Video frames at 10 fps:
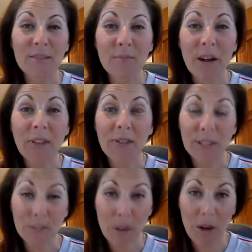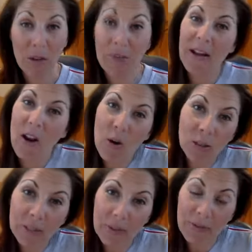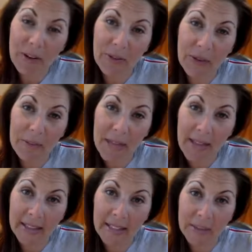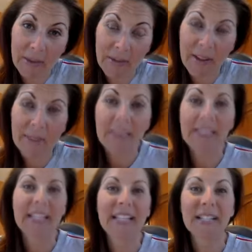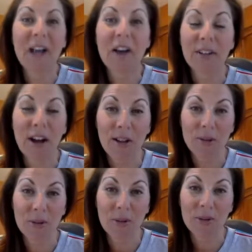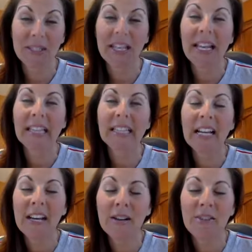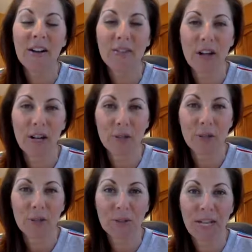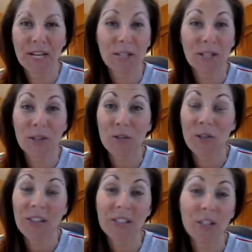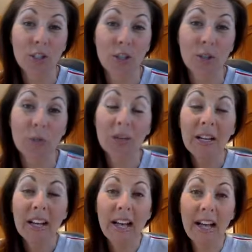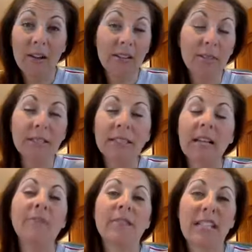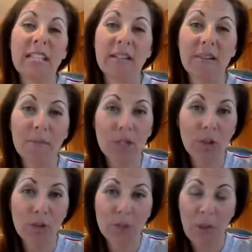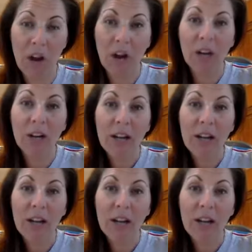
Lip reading: breakfast bar, my ultimate favorite, and at least my family's, is avocado toast. They love avocado toast, and it's so fun to do a lovely toast bar.